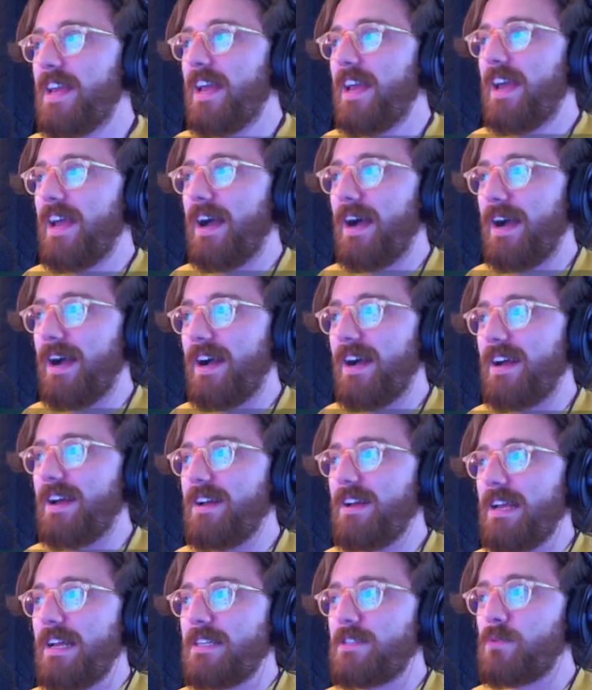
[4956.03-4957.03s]

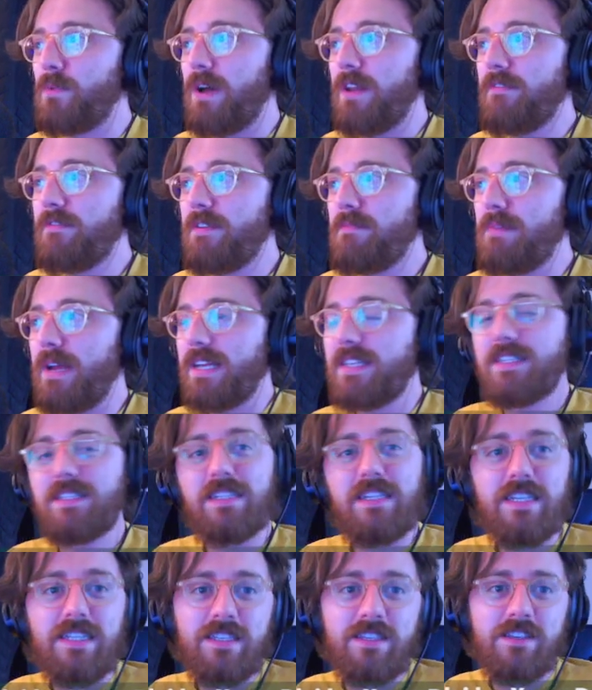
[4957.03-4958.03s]
It's one of the best
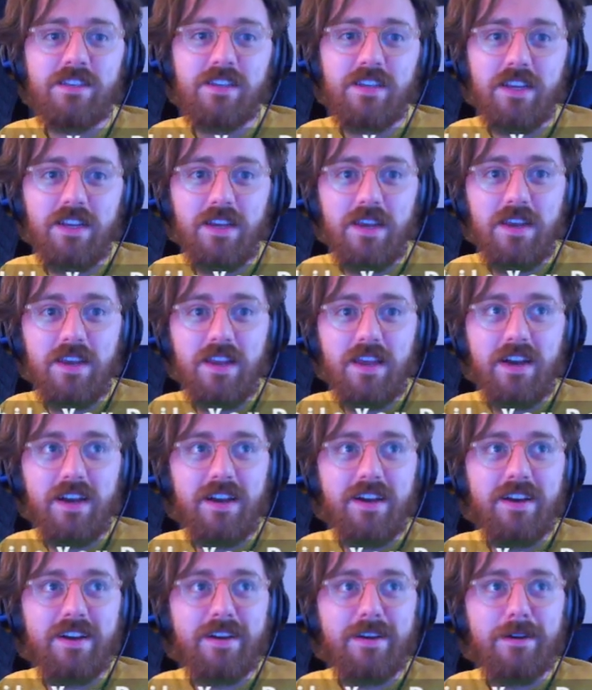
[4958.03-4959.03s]
scenes in
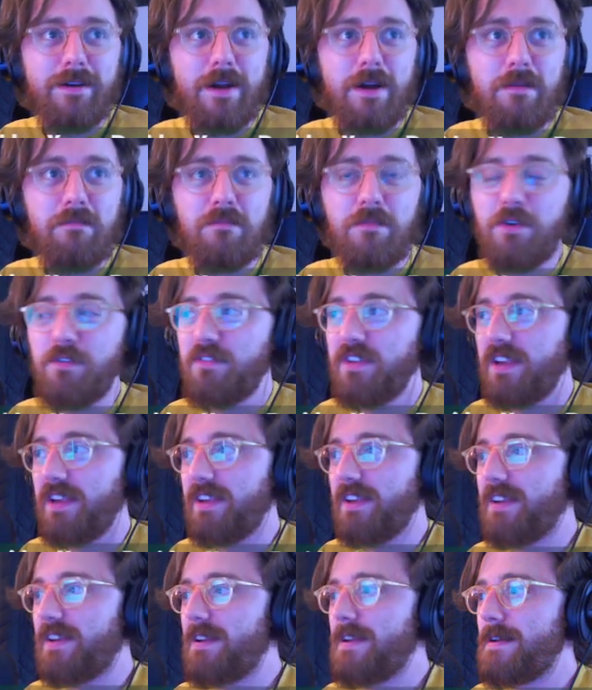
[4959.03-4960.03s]
a
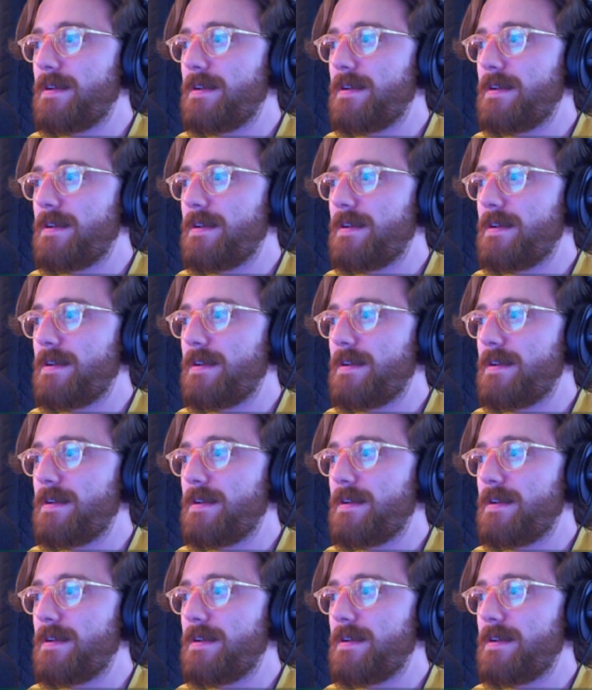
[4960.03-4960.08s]
movie